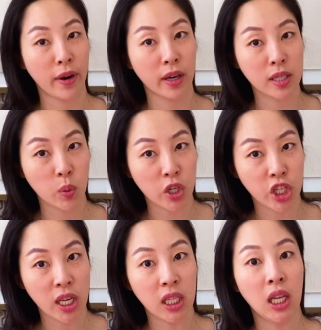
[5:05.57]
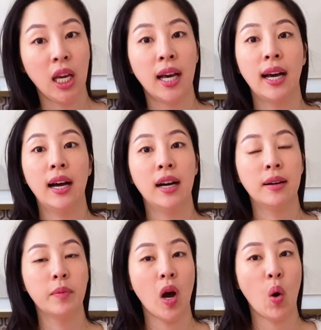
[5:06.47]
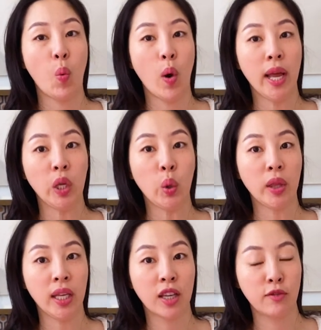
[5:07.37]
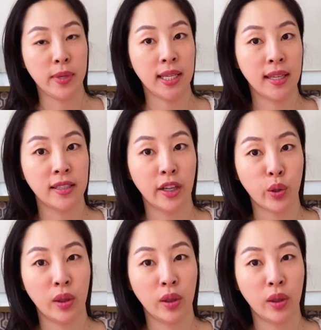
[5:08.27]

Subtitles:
Americans watching, when you think of Peking duck,